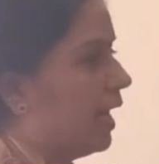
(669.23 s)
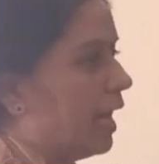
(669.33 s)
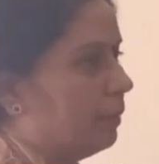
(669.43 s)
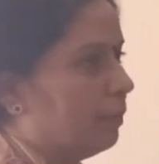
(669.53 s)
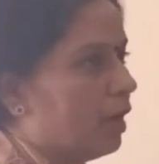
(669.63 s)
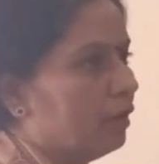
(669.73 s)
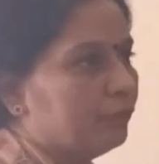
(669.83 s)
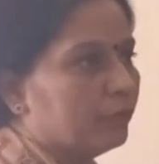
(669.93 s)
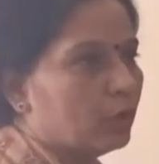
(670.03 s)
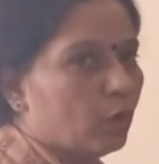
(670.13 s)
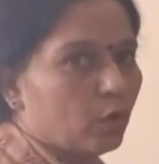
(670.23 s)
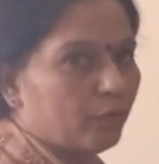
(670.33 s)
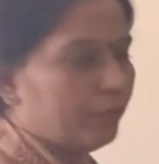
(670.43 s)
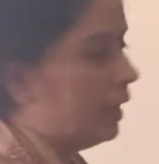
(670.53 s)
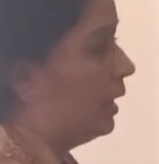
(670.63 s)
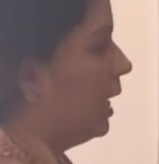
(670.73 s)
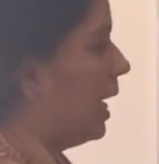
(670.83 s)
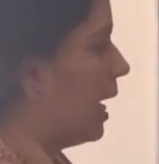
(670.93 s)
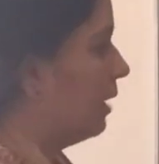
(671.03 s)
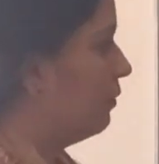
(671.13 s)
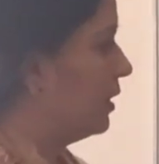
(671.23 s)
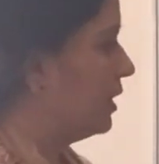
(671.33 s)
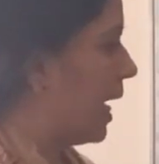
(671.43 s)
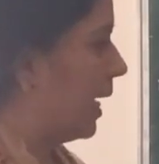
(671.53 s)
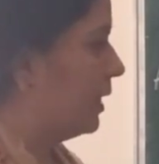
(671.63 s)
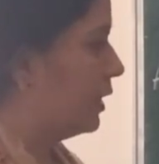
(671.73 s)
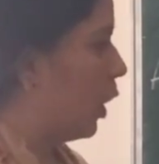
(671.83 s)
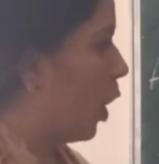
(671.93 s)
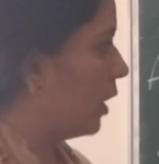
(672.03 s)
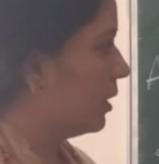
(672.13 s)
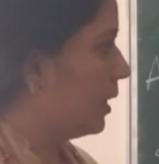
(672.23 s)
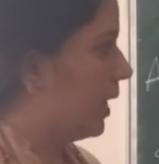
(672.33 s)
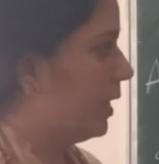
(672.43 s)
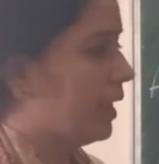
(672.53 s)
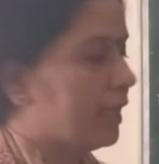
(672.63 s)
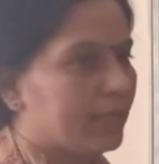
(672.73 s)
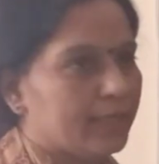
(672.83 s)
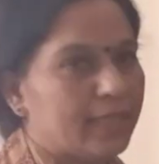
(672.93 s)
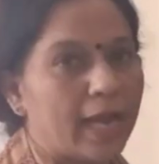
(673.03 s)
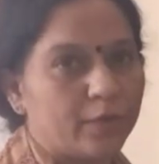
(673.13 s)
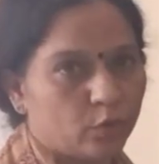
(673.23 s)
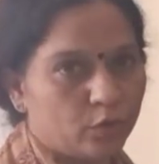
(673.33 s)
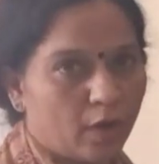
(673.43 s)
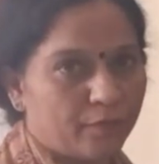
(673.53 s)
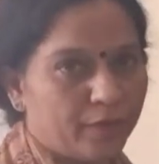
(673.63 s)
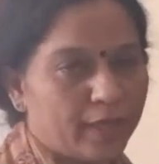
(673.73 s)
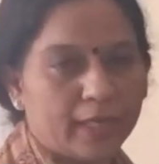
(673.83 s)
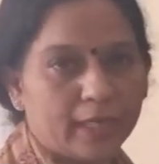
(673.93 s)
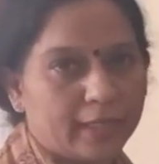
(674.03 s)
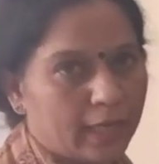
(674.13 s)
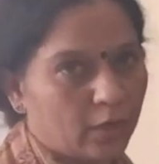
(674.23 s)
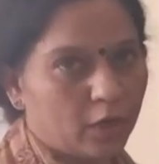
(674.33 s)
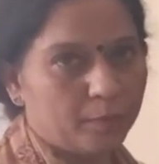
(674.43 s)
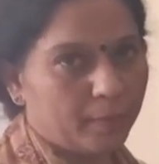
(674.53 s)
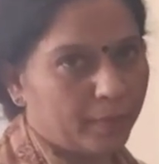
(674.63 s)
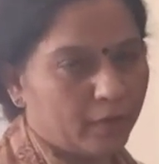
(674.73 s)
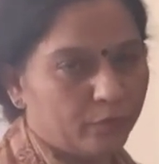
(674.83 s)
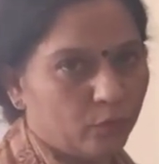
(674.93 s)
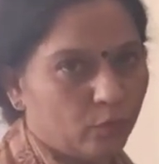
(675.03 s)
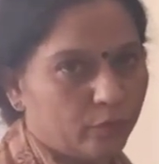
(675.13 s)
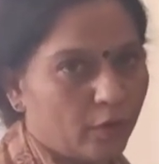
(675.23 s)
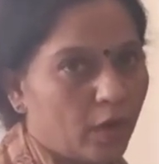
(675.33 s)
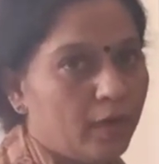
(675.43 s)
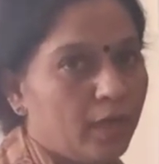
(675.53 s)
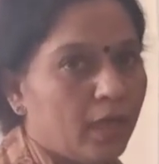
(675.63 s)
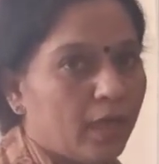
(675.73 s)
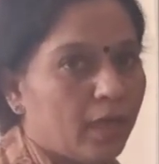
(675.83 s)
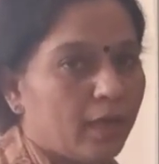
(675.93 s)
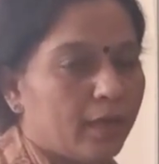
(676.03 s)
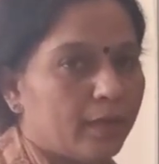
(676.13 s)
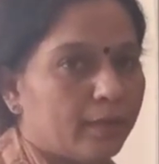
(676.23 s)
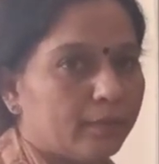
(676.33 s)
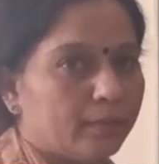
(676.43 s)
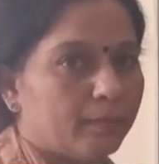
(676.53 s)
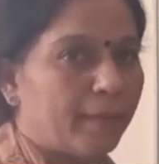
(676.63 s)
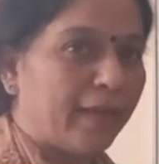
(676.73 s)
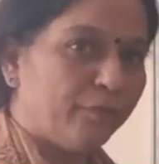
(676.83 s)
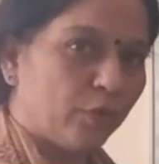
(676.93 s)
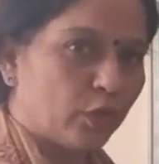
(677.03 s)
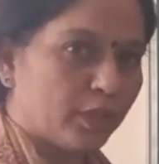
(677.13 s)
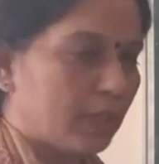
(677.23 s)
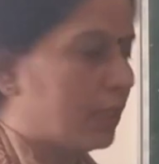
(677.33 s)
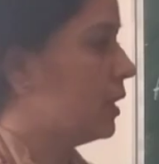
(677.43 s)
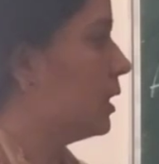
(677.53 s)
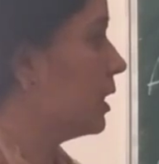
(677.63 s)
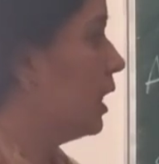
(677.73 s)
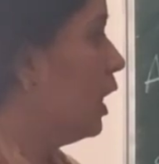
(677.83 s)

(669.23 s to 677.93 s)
help of chlorophyll, and fungi is non-green. It is heterotrophic. It cannot prepare food for by photosynthesis.